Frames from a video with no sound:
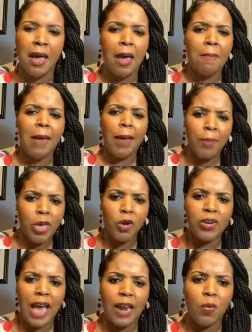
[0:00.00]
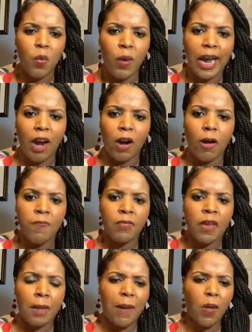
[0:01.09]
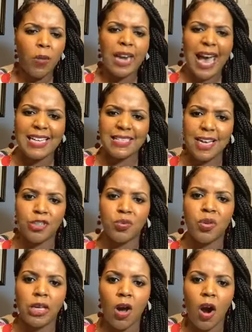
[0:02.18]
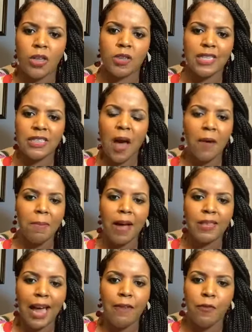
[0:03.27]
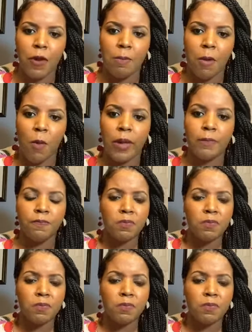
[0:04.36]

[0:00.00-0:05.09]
And maybe you're not aware about what assets really are. So let's talk about that for a moment.